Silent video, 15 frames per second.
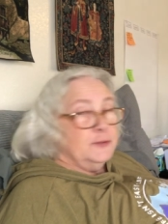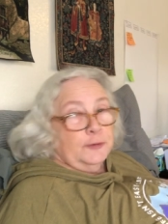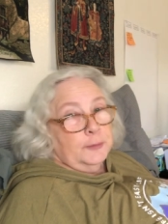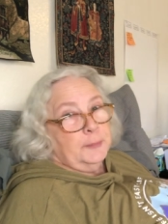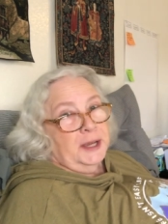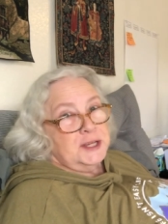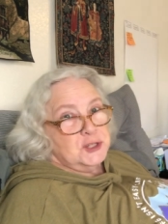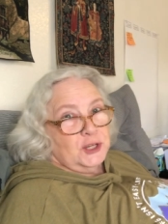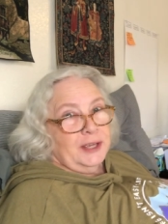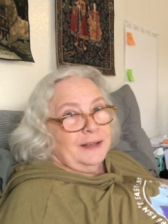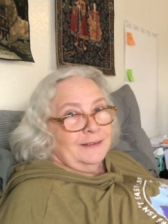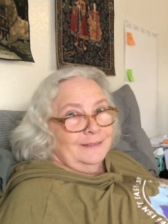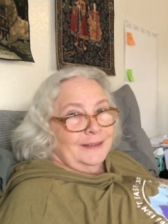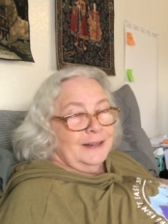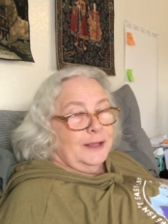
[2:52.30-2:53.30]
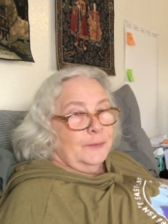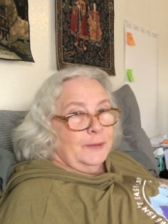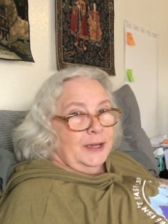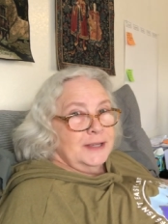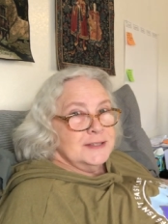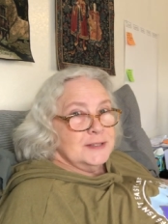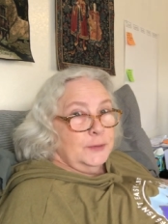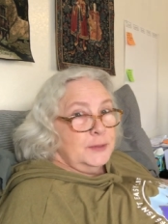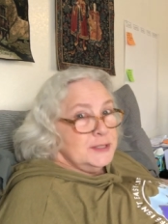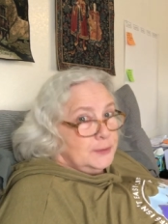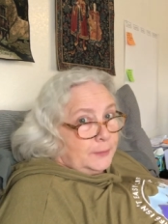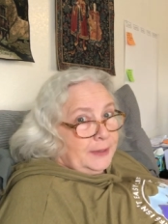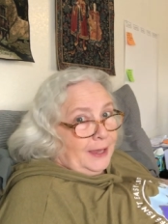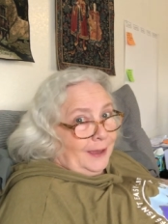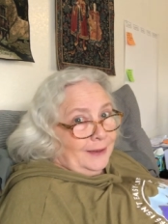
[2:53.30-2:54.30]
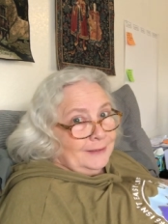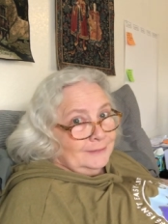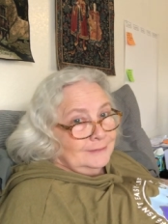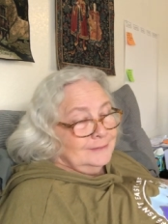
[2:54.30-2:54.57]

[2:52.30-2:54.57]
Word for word: for my channel anyway, so it's okay.